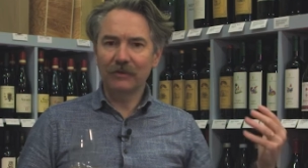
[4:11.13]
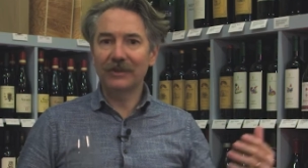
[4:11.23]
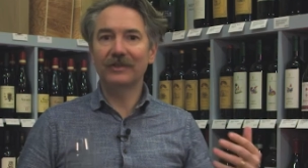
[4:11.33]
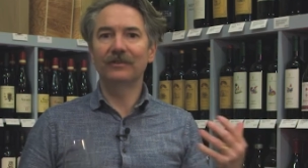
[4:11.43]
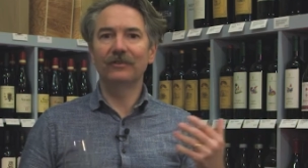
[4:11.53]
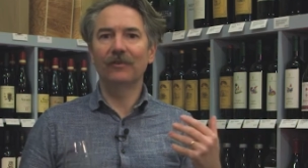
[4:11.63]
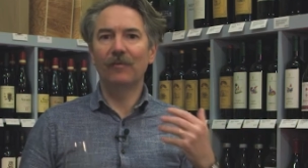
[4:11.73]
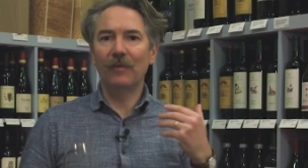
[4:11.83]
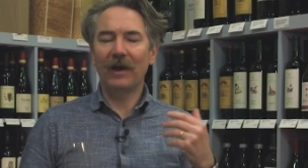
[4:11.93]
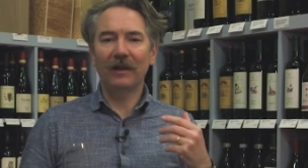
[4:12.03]
persistent on
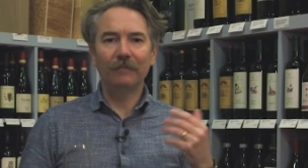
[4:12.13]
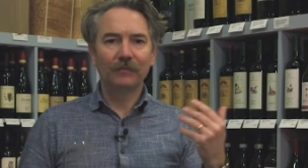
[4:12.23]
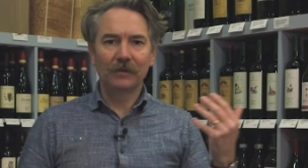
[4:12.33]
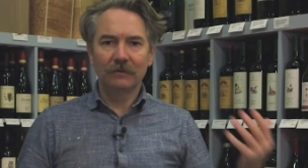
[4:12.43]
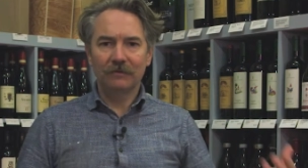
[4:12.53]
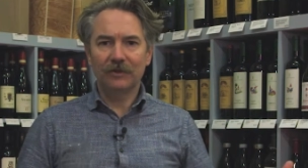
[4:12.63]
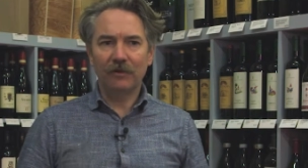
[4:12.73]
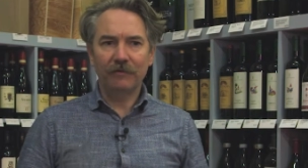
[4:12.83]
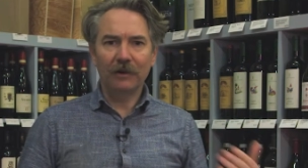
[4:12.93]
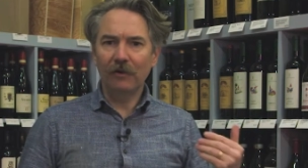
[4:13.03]
my palate. It's
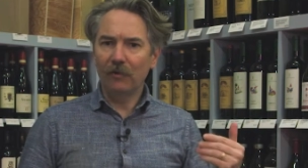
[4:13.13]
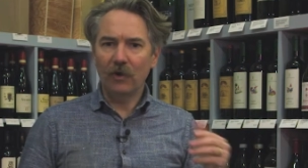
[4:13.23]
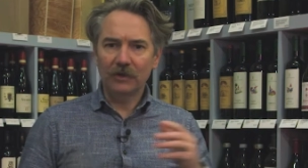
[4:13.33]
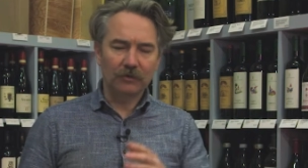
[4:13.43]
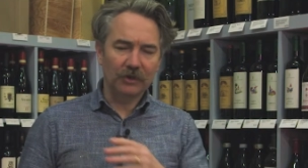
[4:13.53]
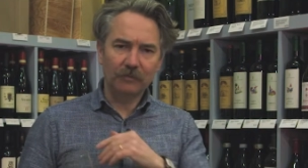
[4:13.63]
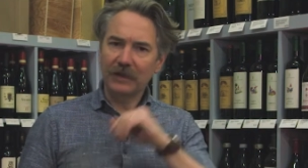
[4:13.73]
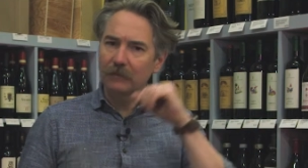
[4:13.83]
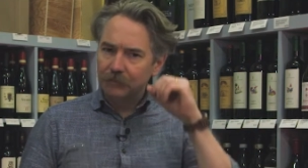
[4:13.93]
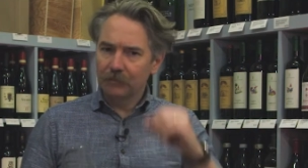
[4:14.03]
terrific. A lot of wines will just
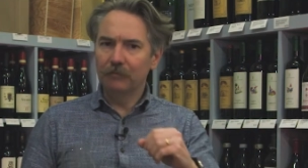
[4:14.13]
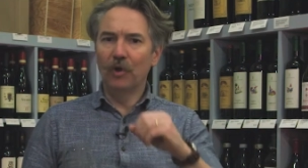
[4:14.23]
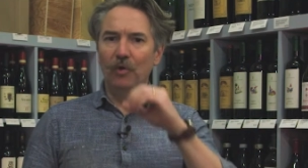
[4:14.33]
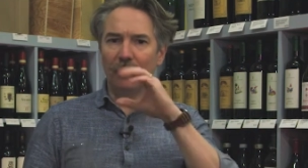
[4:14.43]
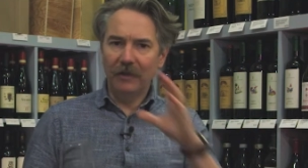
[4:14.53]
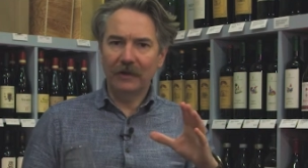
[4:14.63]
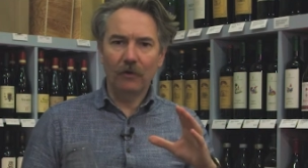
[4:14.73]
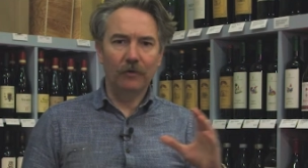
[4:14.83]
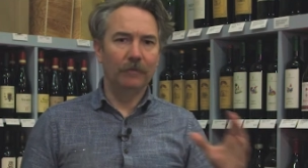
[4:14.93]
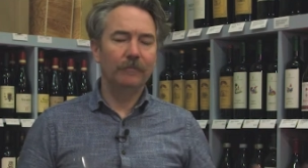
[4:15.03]
be boom and they're
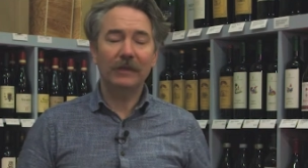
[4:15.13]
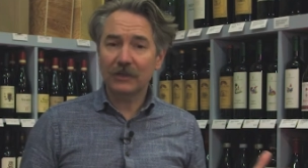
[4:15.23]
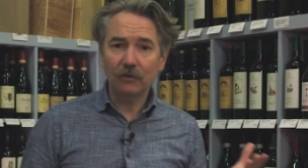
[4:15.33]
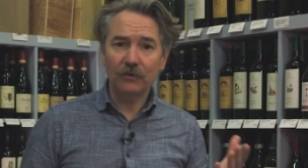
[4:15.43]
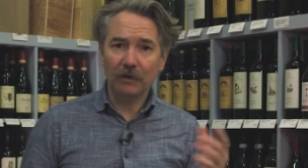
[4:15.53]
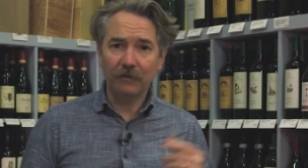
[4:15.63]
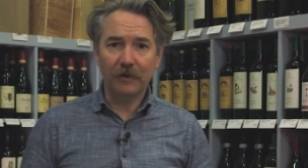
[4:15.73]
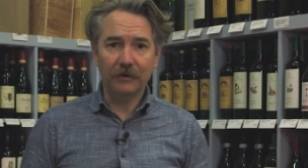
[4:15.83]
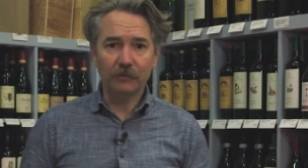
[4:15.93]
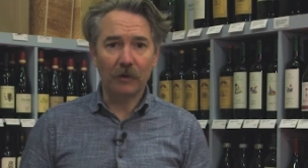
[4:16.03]
gone. And that's also
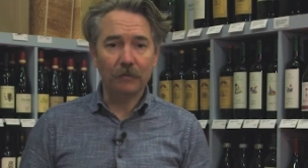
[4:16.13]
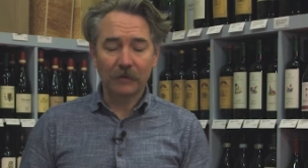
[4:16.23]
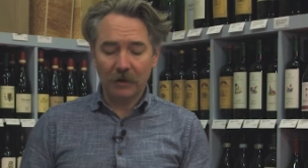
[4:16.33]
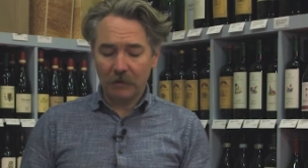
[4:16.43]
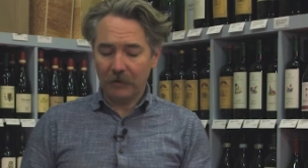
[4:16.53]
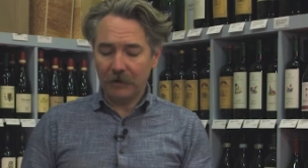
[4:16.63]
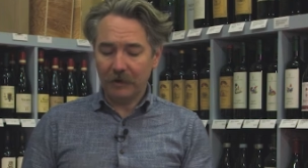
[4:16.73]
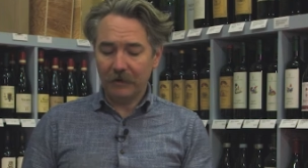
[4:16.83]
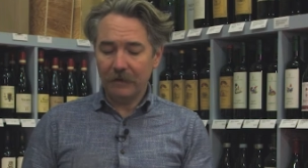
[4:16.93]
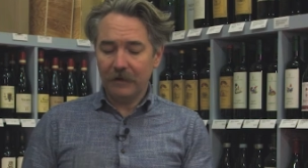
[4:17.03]
fine as well,
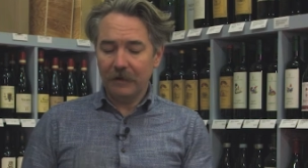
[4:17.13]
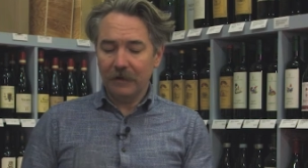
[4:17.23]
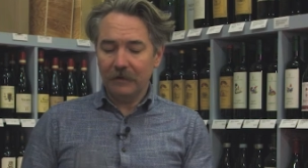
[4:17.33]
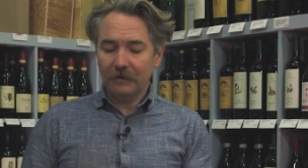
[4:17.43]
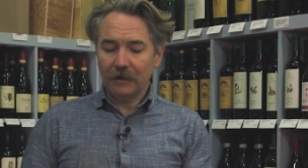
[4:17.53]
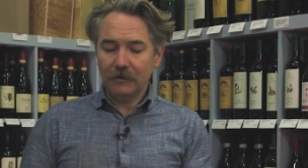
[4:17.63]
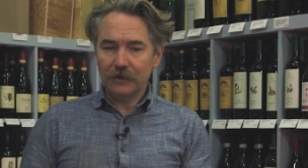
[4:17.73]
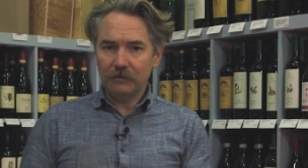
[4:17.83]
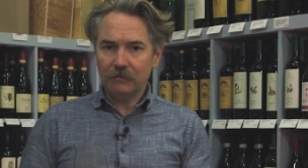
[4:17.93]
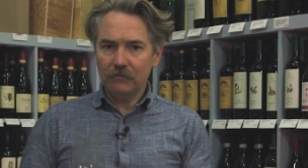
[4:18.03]
but
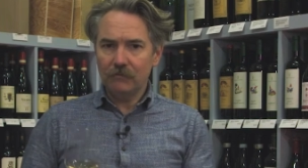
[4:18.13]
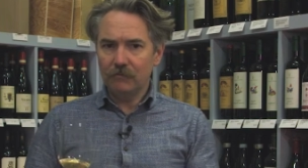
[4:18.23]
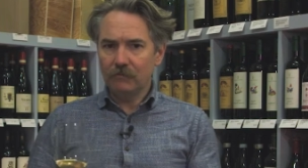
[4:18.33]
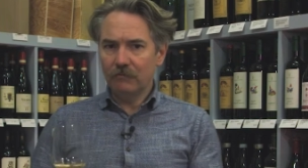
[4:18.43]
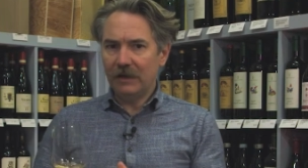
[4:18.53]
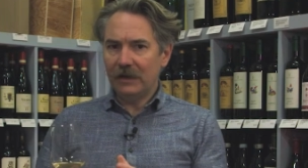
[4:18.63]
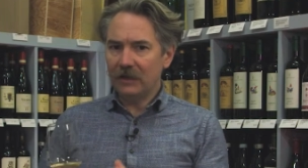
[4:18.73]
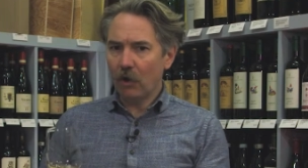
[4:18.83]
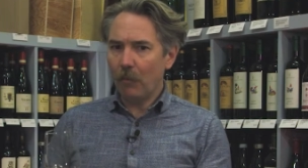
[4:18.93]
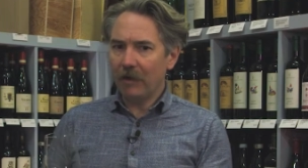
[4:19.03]
those really
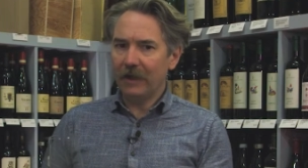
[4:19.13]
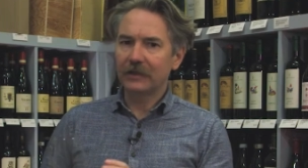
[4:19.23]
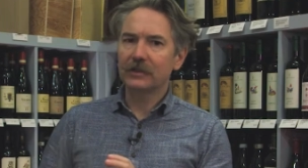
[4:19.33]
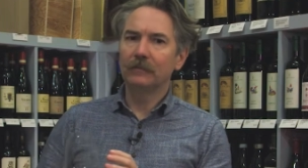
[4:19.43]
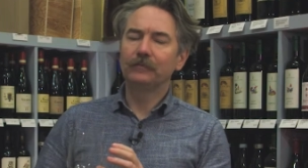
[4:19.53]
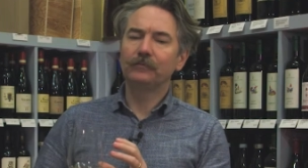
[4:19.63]
complex